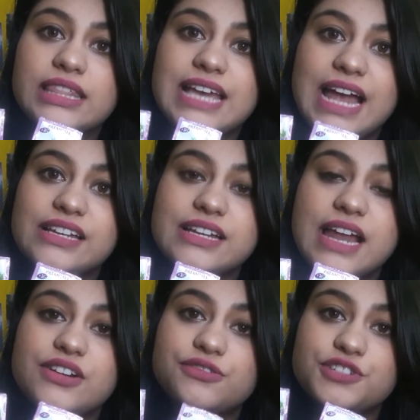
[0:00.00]
the
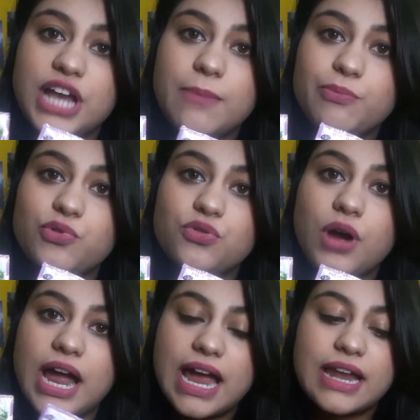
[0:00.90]
anti-dandruff
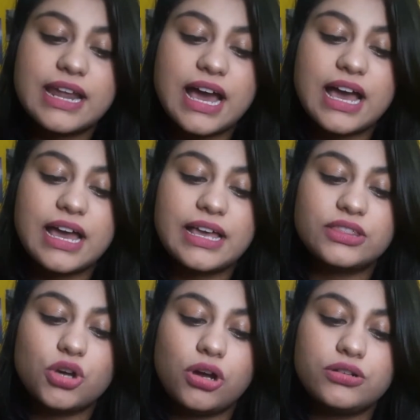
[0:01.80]
shampoo, and I
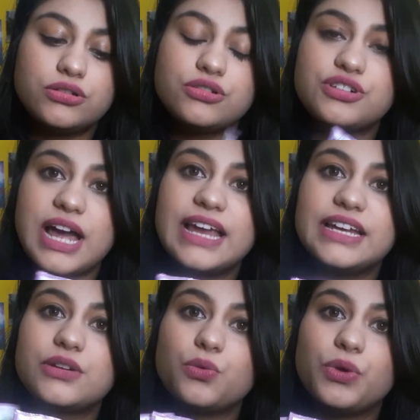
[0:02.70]
thought to try
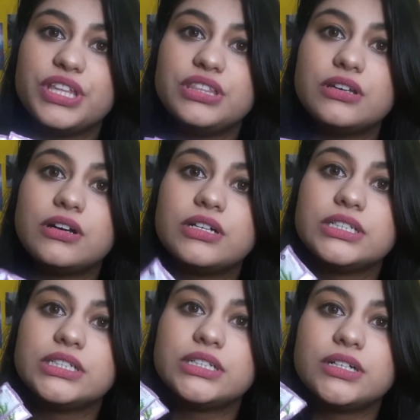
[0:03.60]
it with
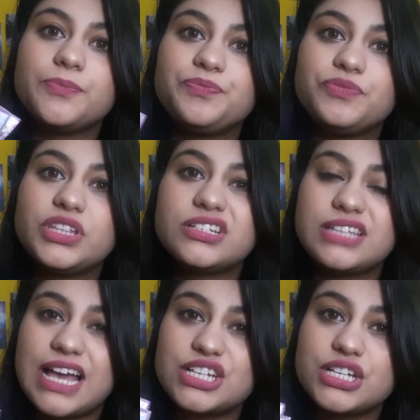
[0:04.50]
the
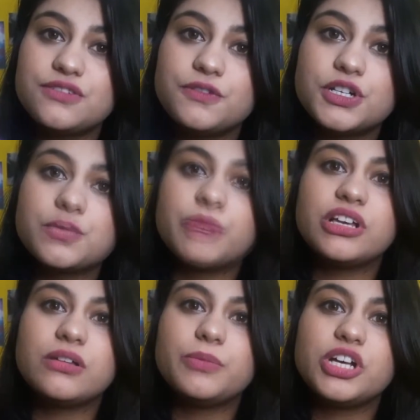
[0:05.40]
sachets first
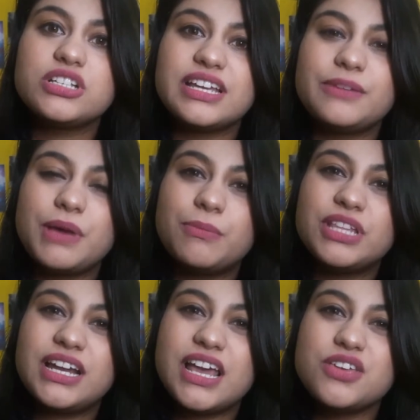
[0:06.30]
because I remember
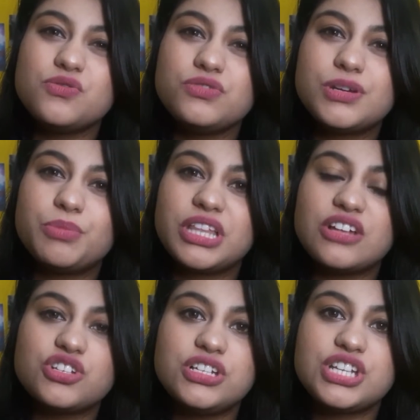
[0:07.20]
that I used a
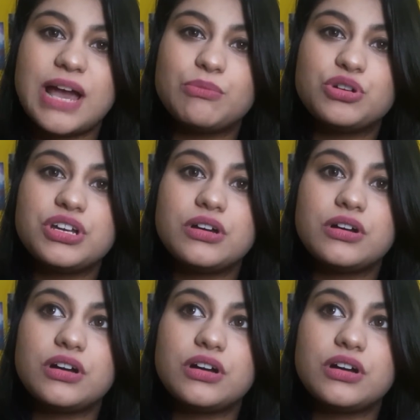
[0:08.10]
Patanjali shampoo